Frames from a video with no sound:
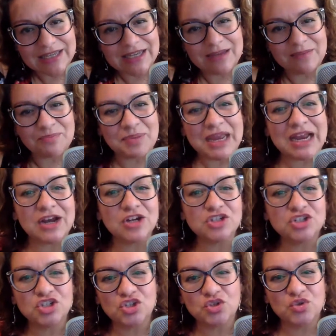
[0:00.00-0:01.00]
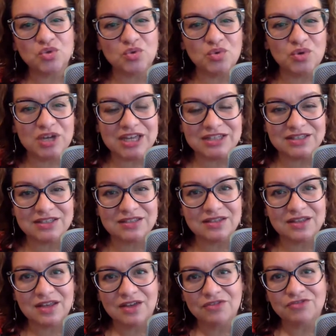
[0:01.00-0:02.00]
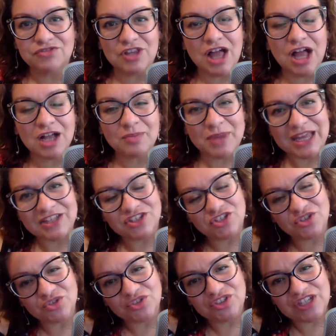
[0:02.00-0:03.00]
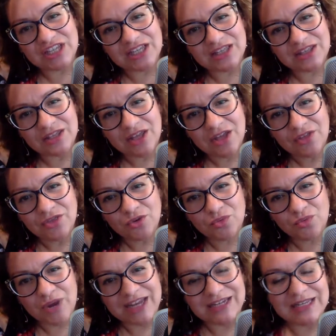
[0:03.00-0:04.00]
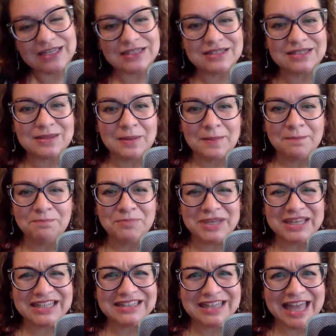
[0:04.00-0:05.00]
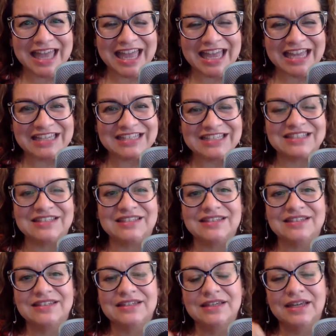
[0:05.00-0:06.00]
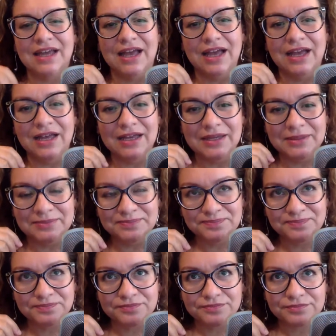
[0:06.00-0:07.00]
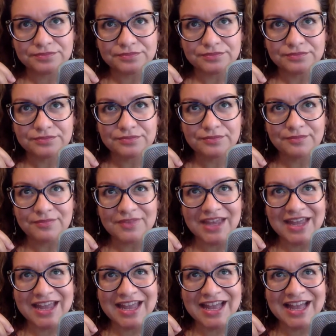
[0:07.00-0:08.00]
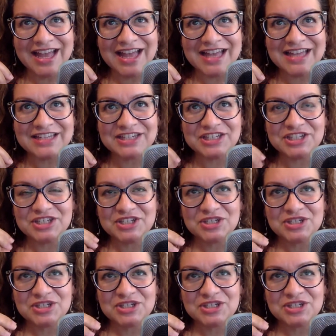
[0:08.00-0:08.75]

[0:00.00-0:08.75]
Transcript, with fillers: compared to its flock mates. You'll see the redness, big legs, um, and